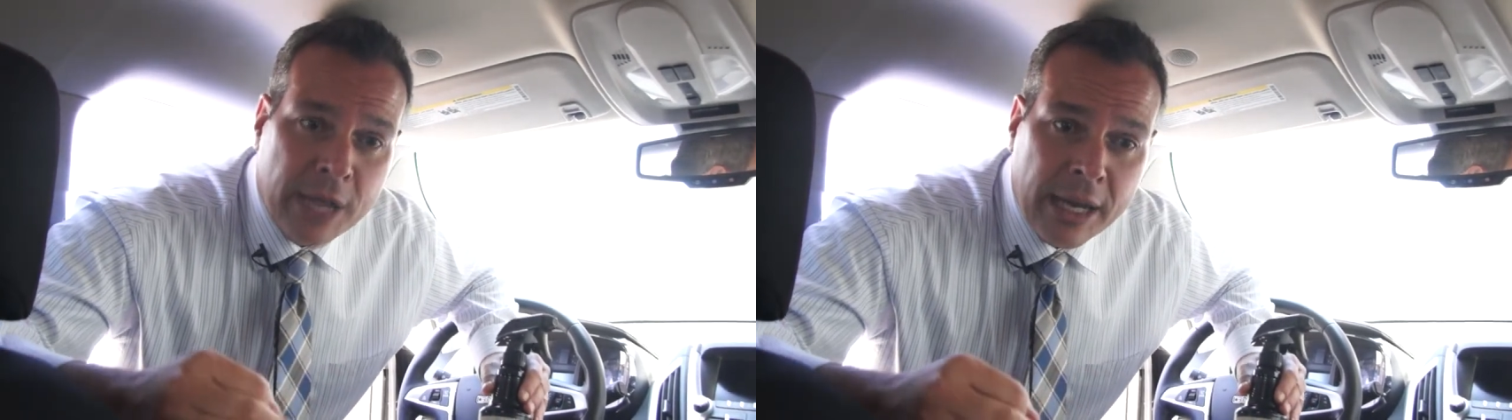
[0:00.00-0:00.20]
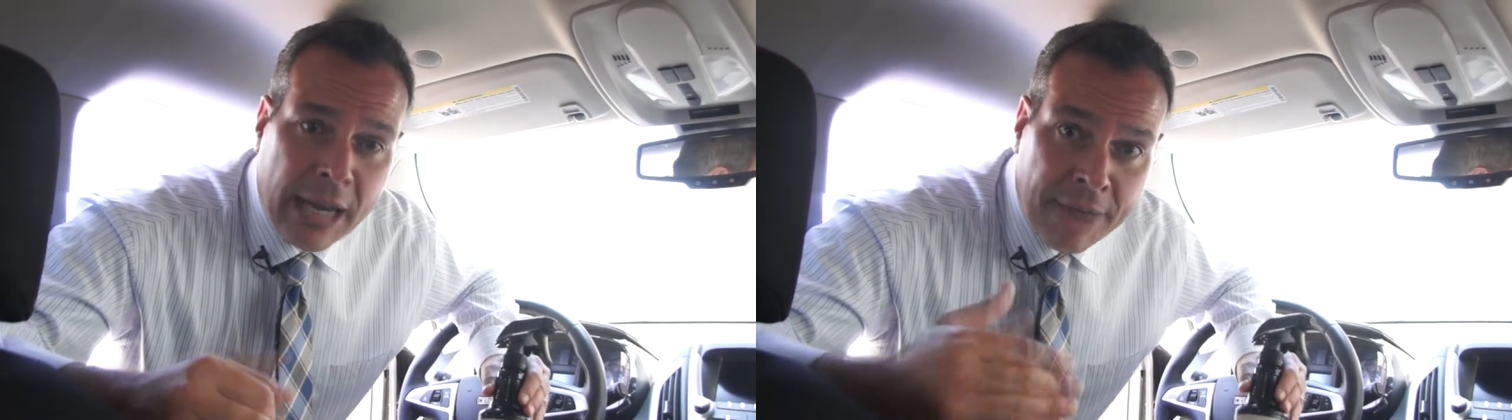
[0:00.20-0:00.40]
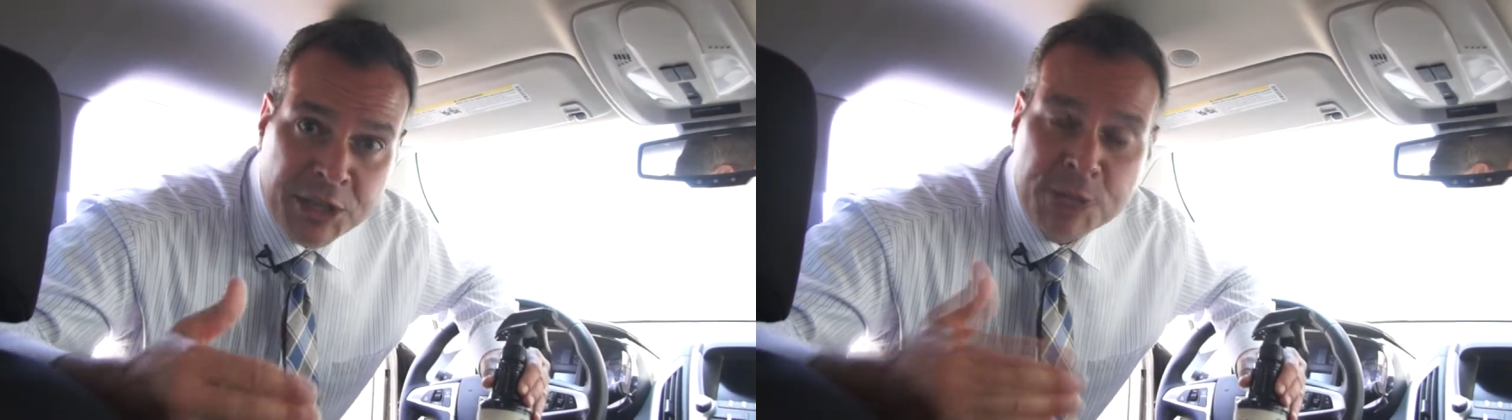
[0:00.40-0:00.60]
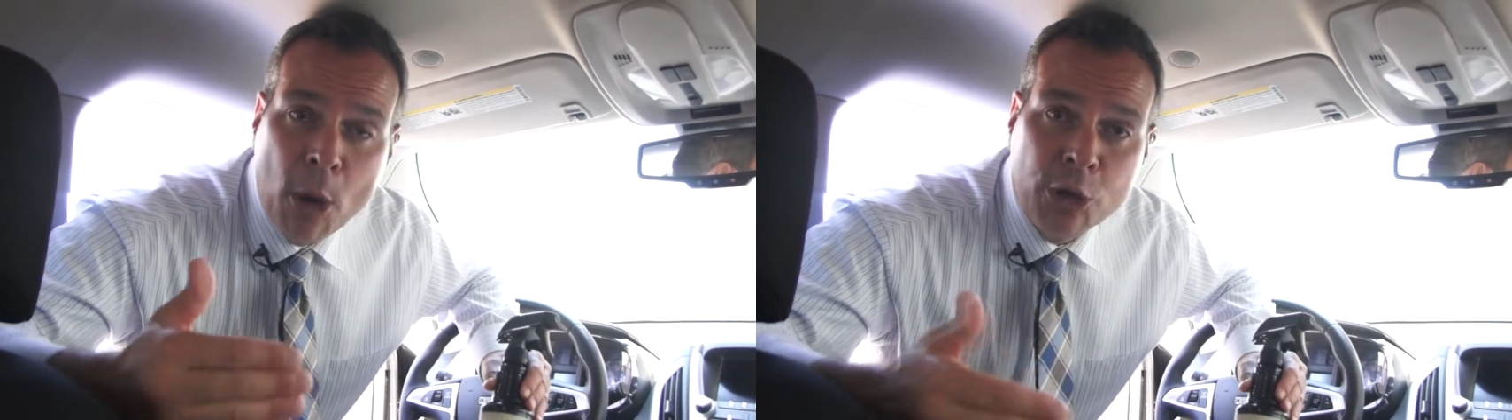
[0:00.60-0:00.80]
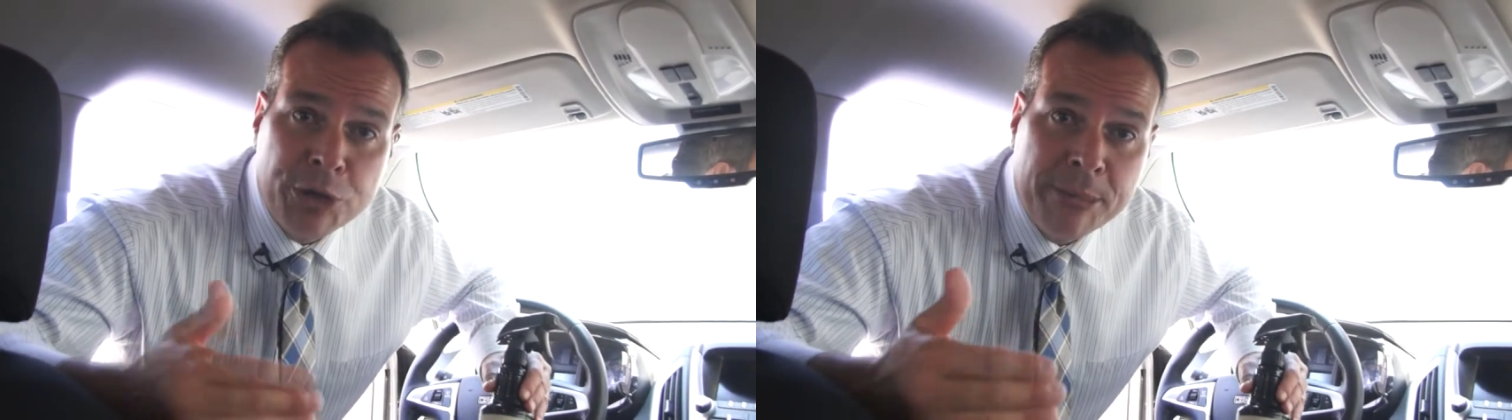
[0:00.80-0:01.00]
a heavy
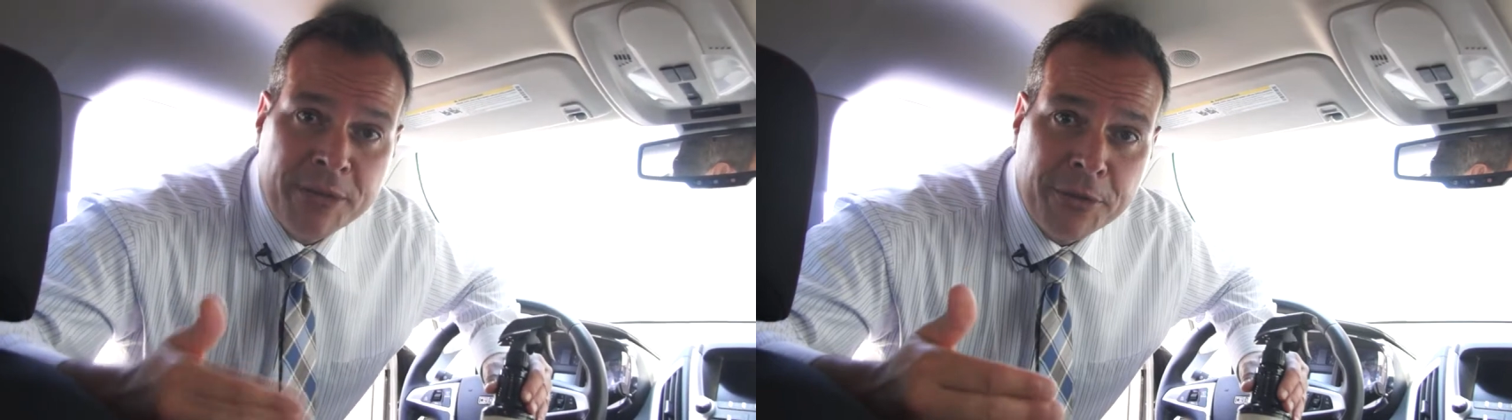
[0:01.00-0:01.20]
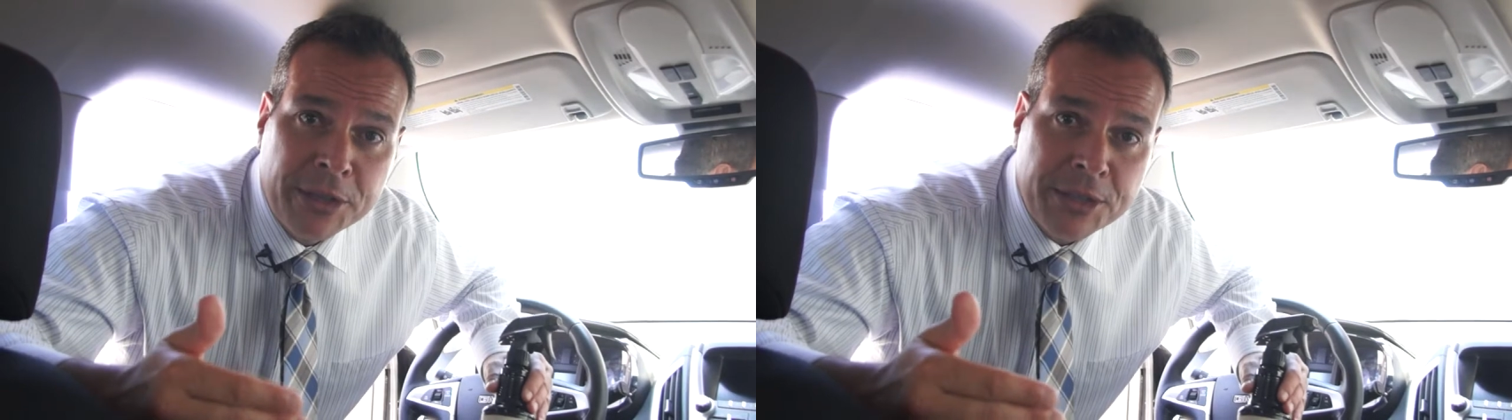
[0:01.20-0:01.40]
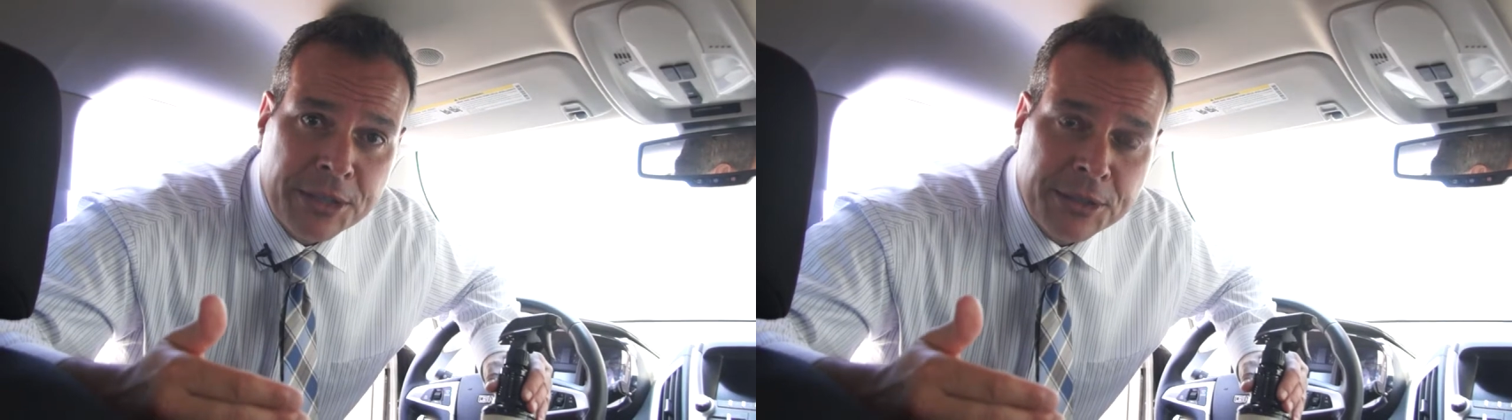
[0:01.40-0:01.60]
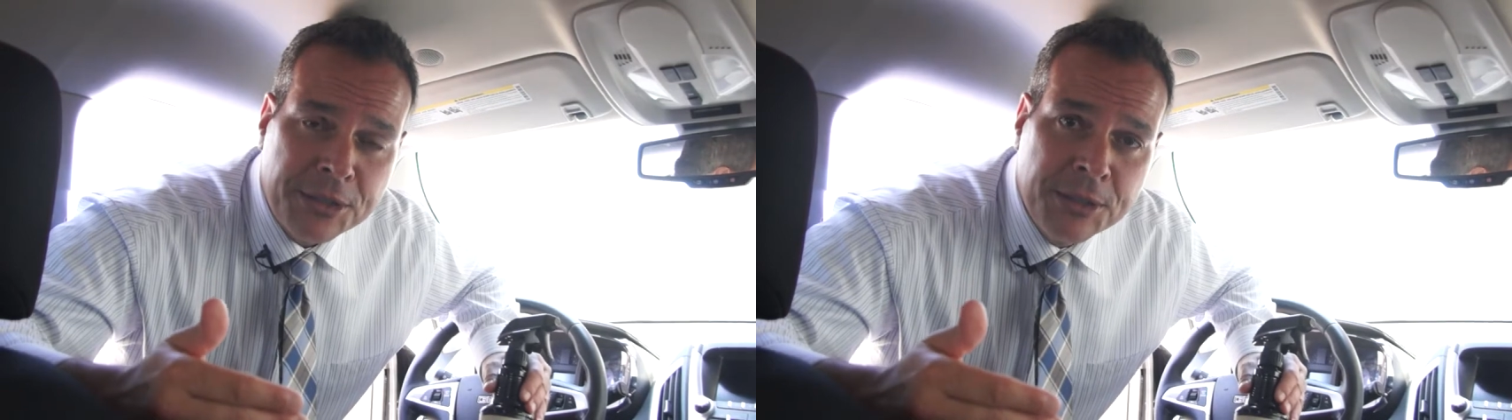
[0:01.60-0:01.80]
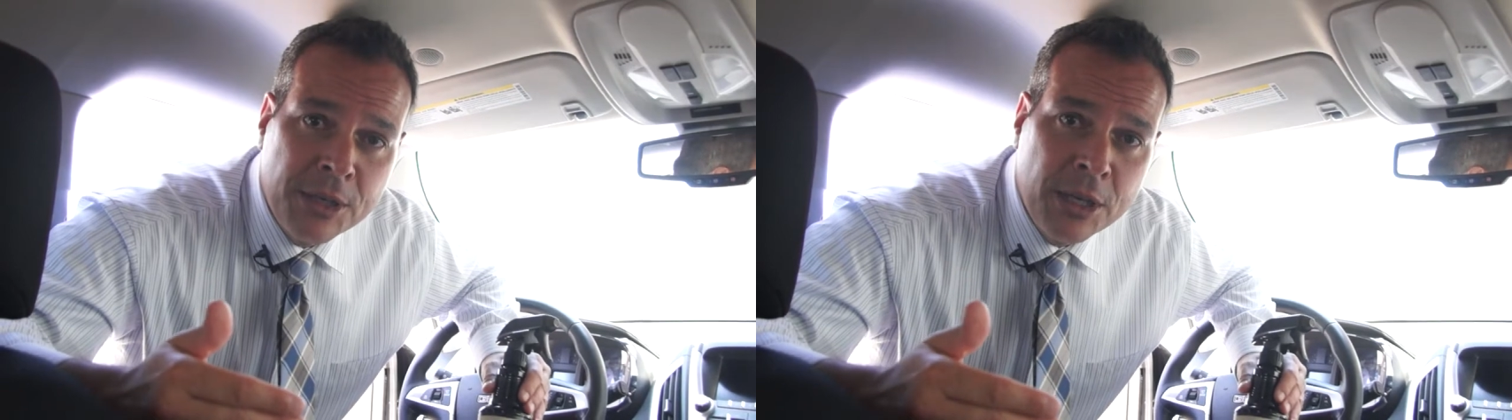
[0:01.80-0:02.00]
smoke treatment, for instance,